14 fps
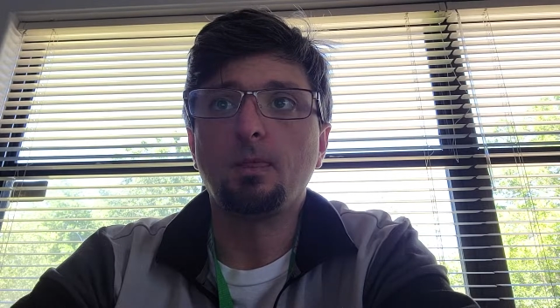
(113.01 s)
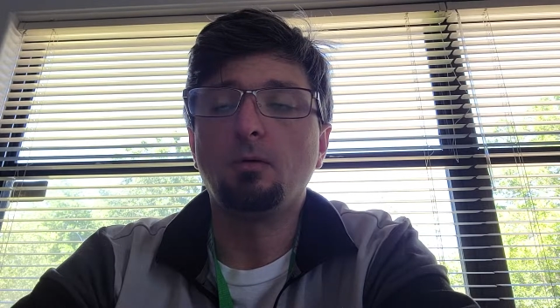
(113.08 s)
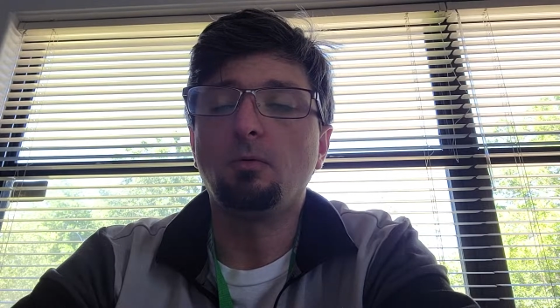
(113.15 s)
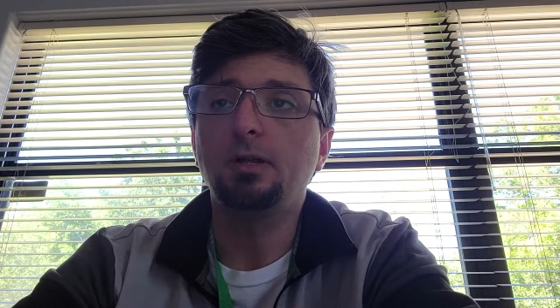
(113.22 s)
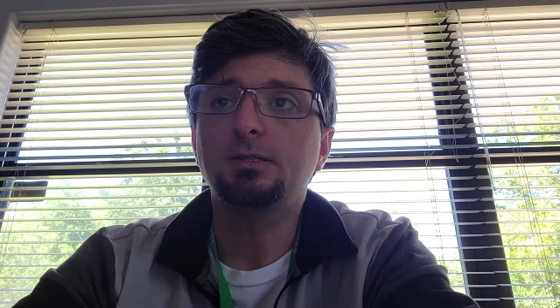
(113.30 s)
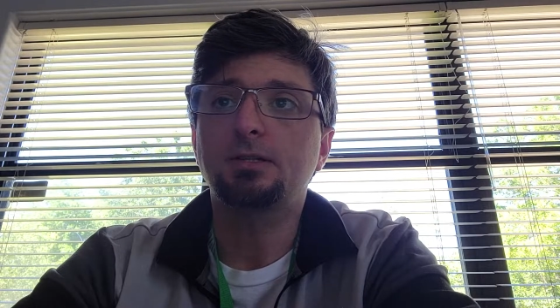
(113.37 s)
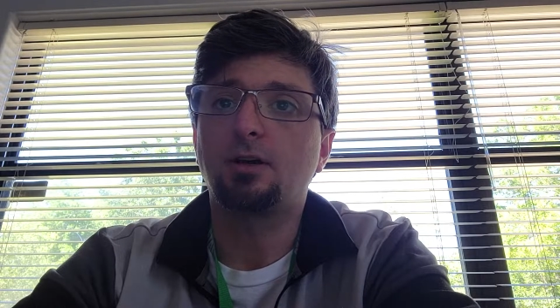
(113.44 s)

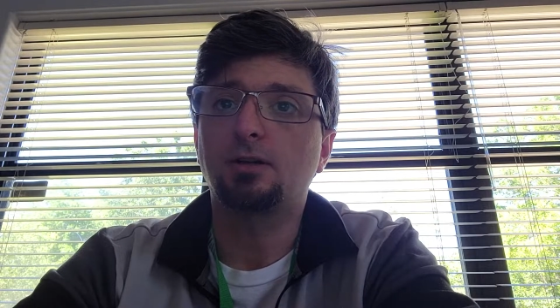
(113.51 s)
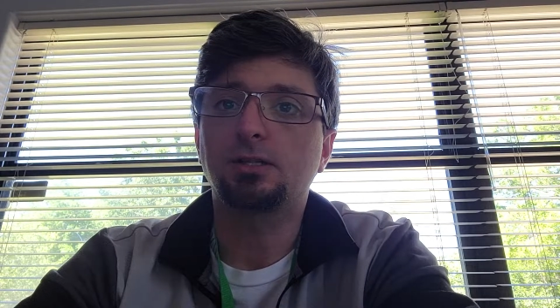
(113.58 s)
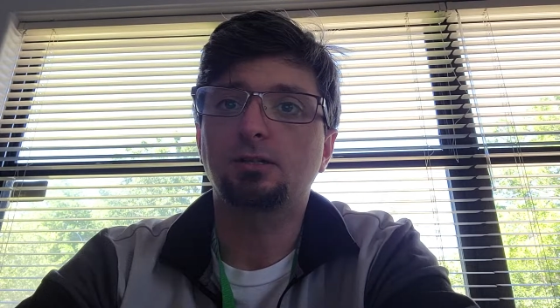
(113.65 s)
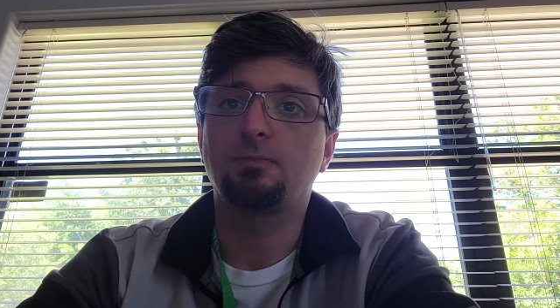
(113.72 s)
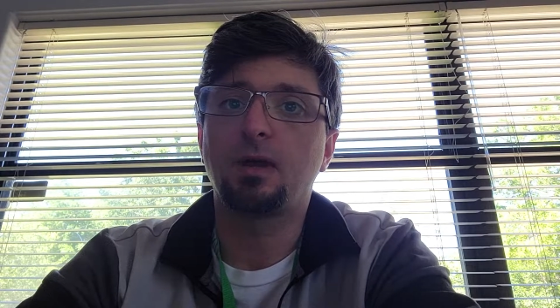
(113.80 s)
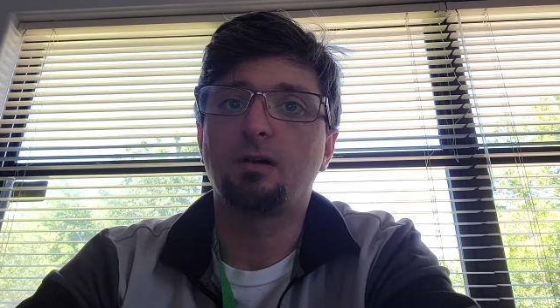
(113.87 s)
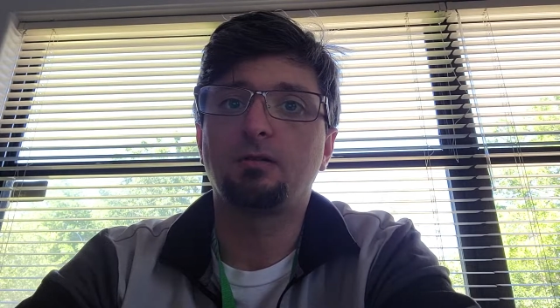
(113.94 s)
What it
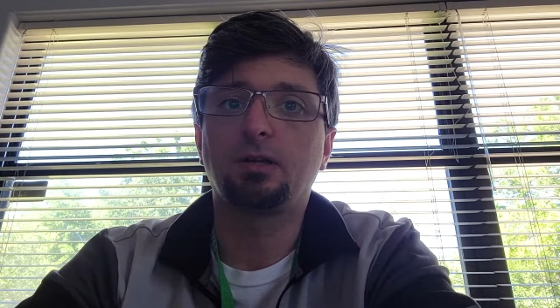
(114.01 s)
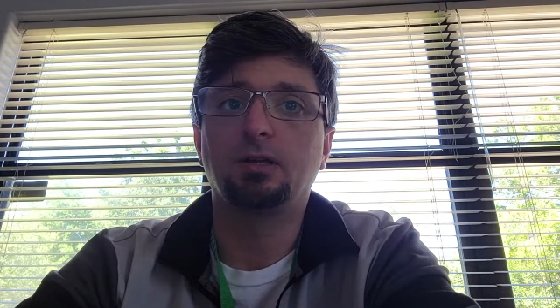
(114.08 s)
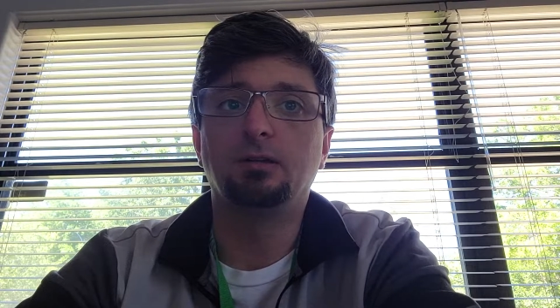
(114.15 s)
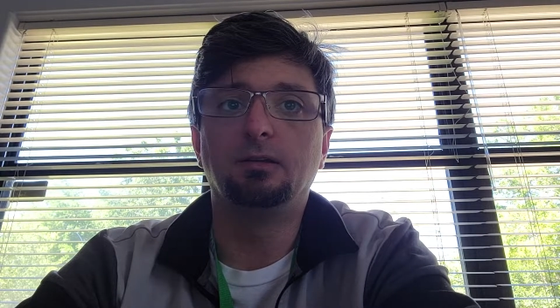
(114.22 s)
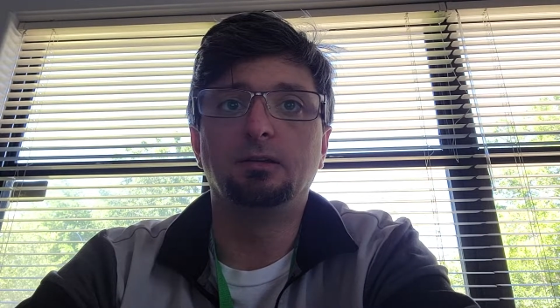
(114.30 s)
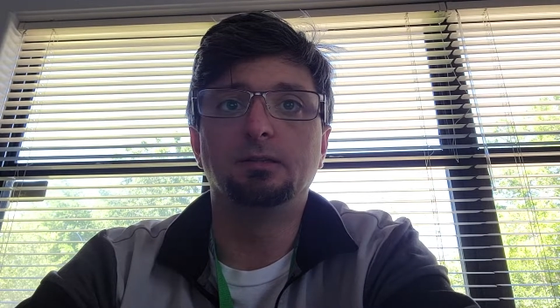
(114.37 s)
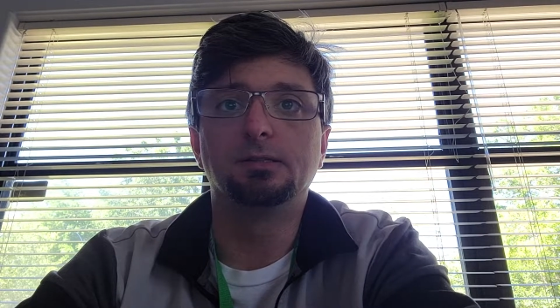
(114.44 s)
talks about
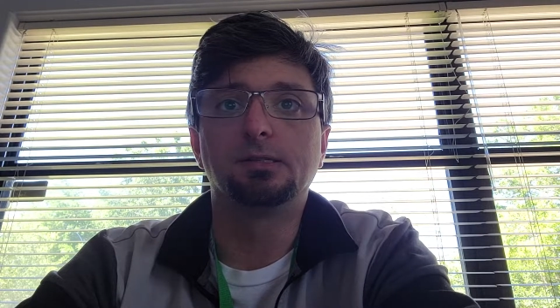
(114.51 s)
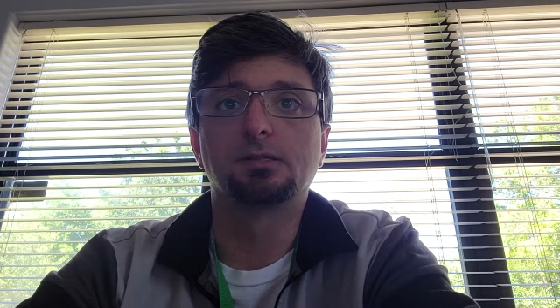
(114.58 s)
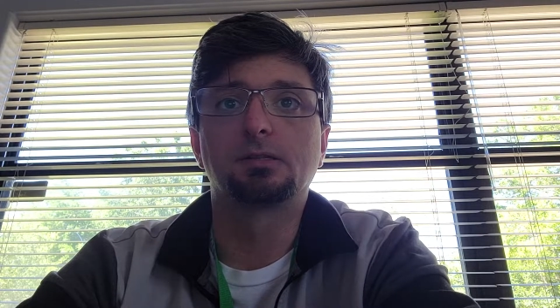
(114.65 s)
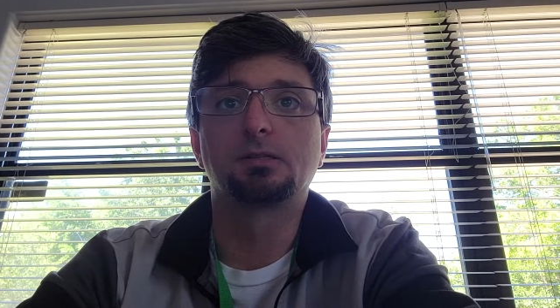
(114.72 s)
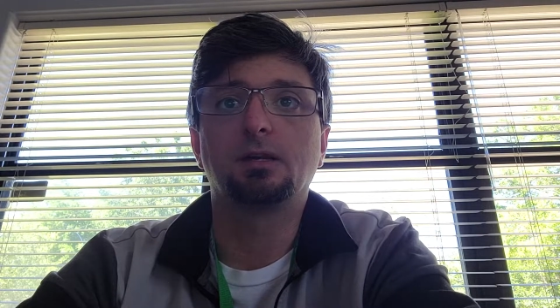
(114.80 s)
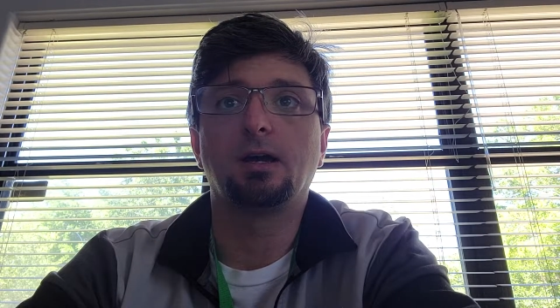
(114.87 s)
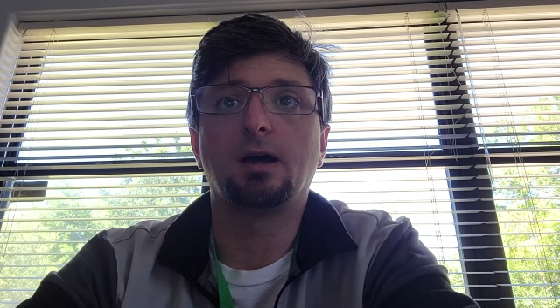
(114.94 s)

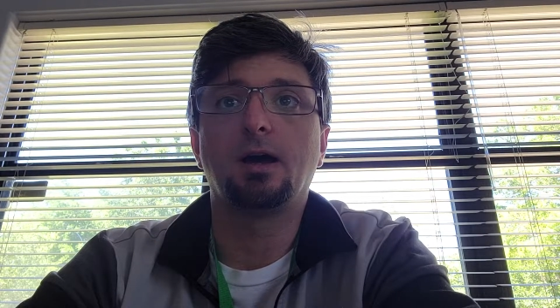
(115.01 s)
is,